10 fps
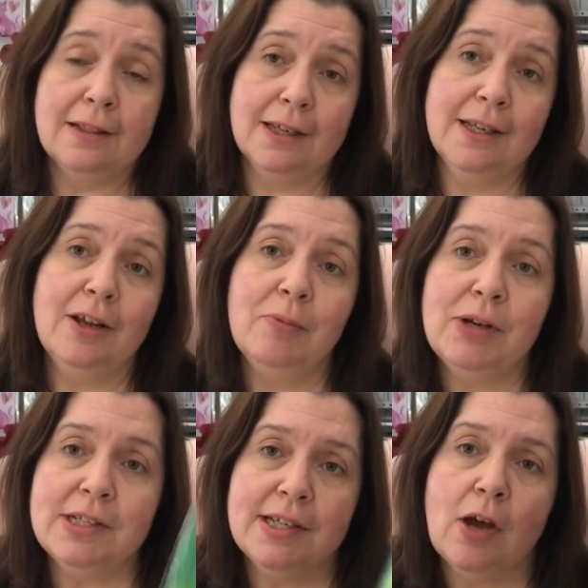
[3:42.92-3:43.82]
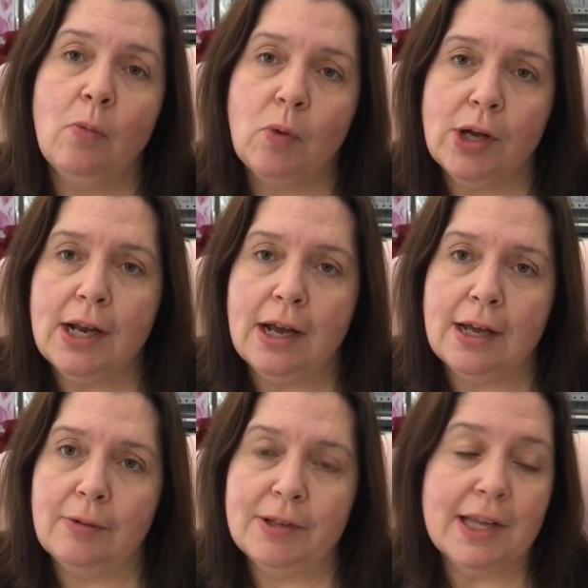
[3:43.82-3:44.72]
Then I went down one
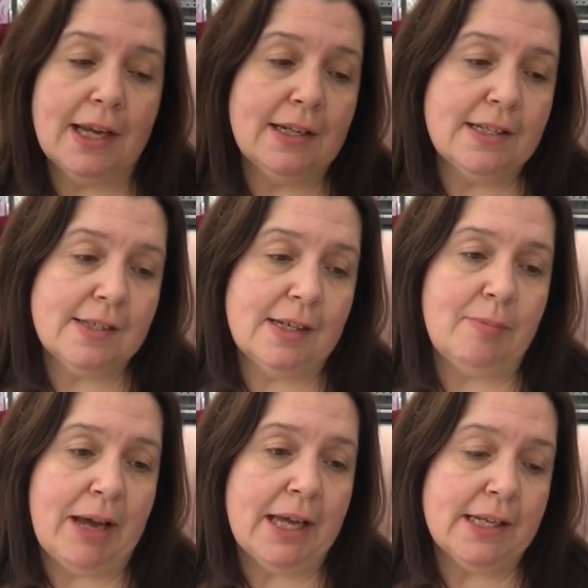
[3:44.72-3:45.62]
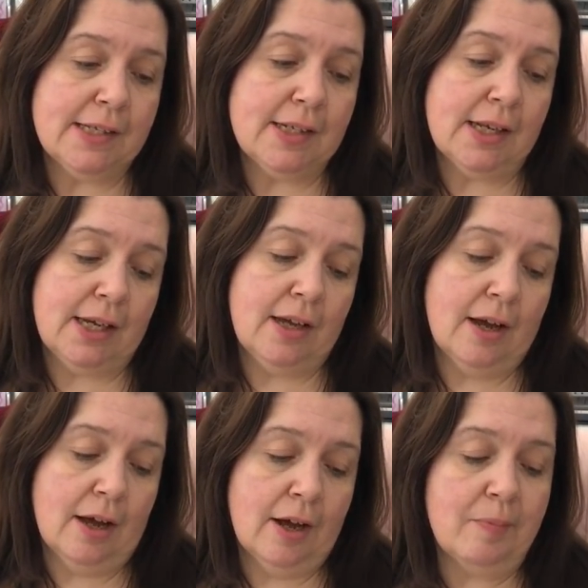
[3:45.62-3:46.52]
aisle where they had the St. Patty's Day
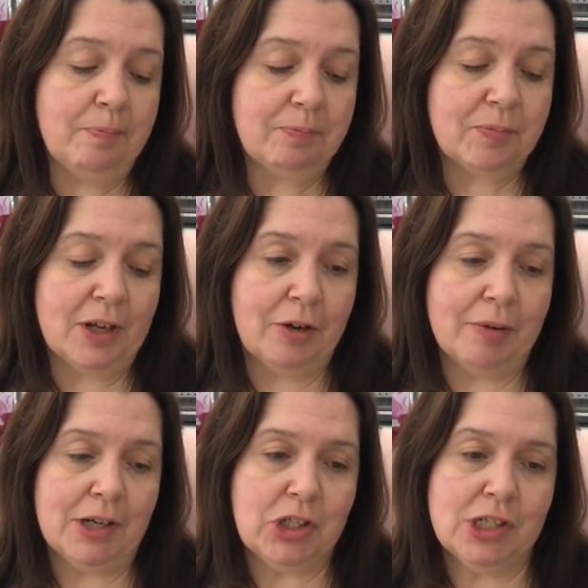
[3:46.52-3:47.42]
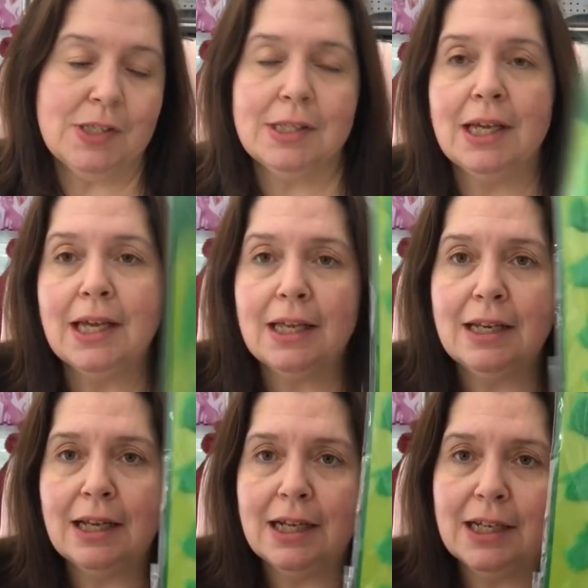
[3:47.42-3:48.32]
decorations,
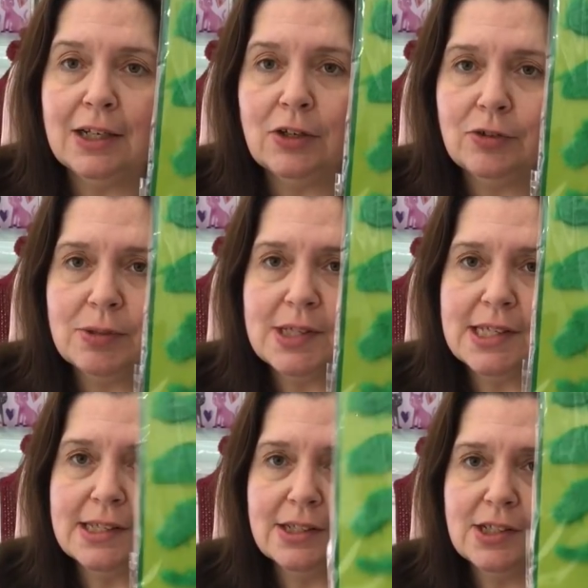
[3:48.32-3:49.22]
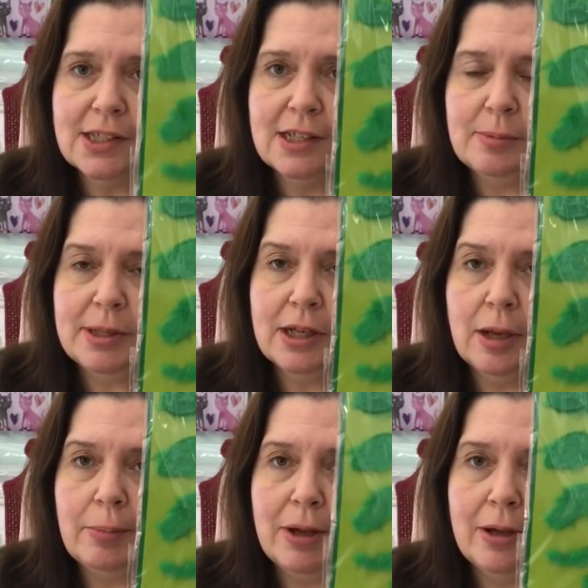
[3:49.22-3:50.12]
and I couldn't resist. I just had to pick
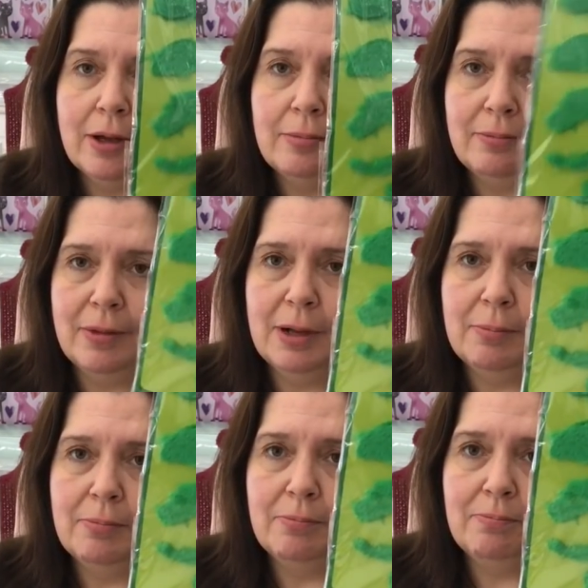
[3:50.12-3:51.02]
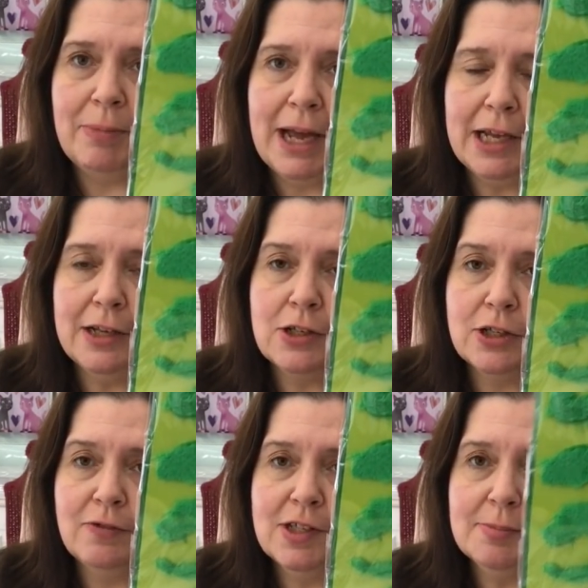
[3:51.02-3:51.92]
up a package
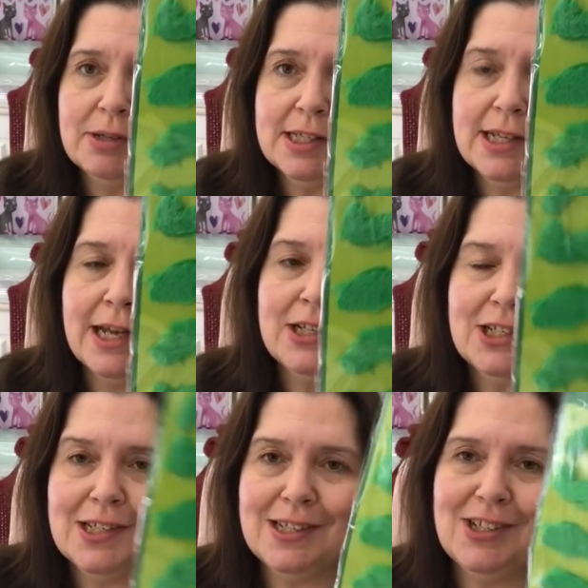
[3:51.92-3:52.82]
of these mustaches.